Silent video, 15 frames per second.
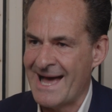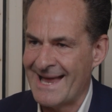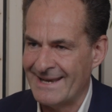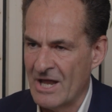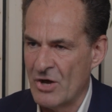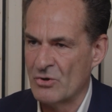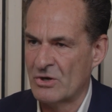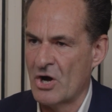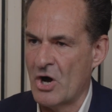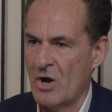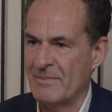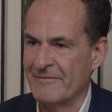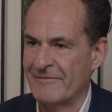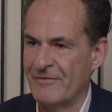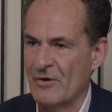and low
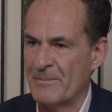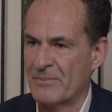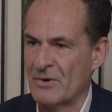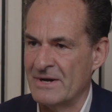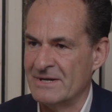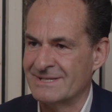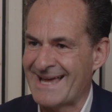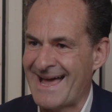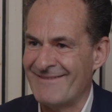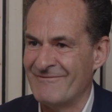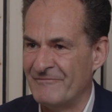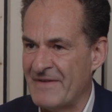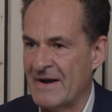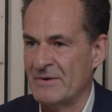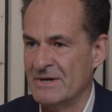carbon footprint and
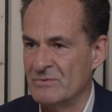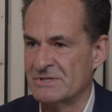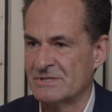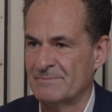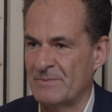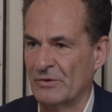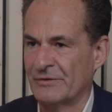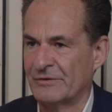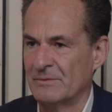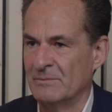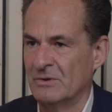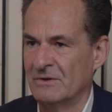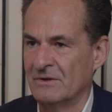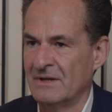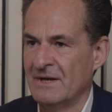very
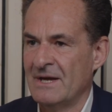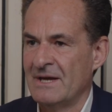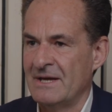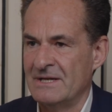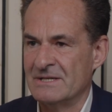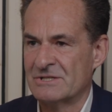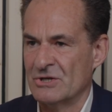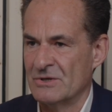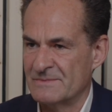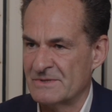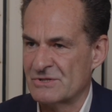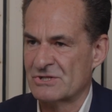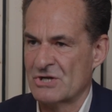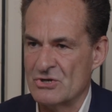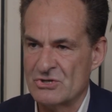responsible in terms of
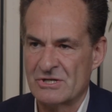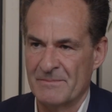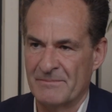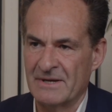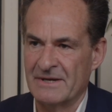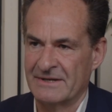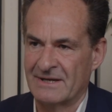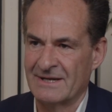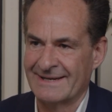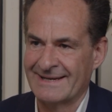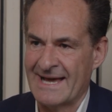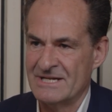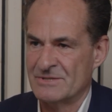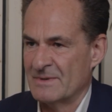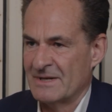social and political
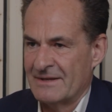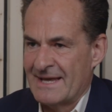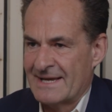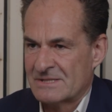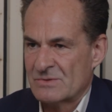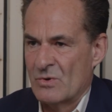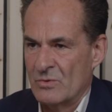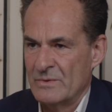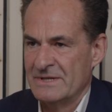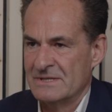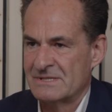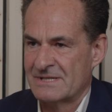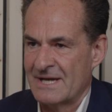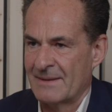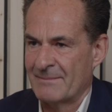engagement. And that's what we as
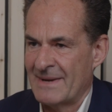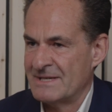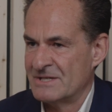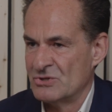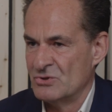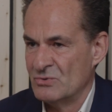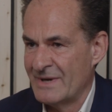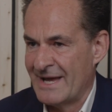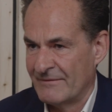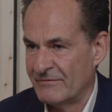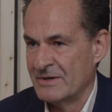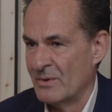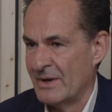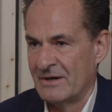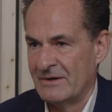TechMet do
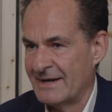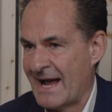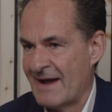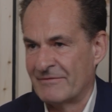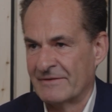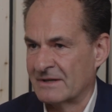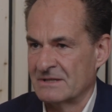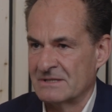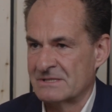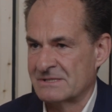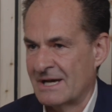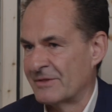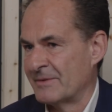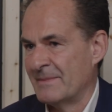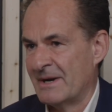everywhere in Africa,
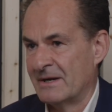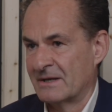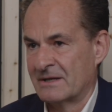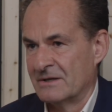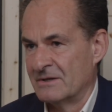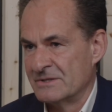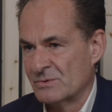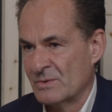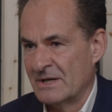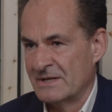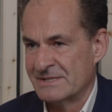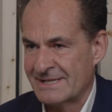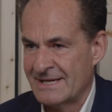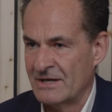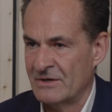South America, as well
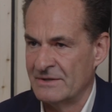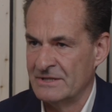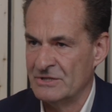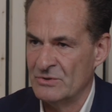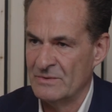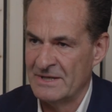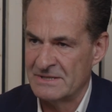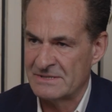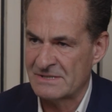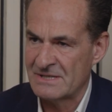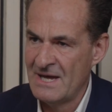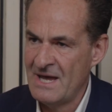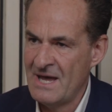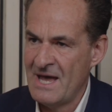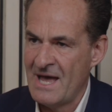as here in the US
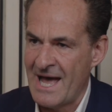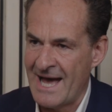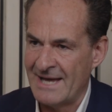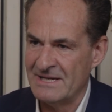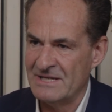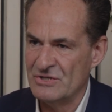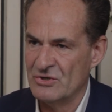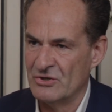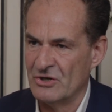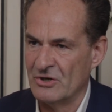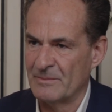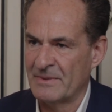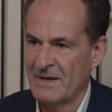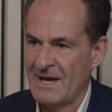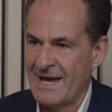and in
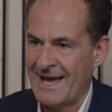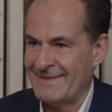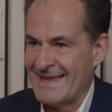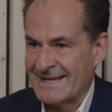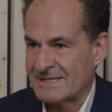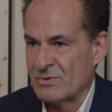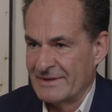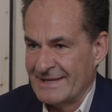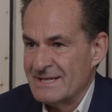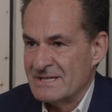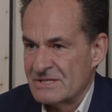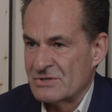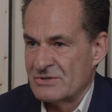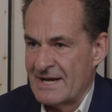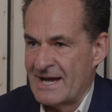Europe. And that's what the
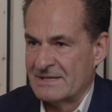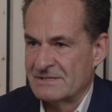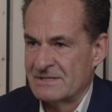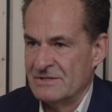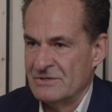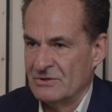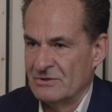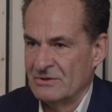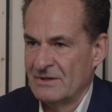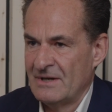industry has to do.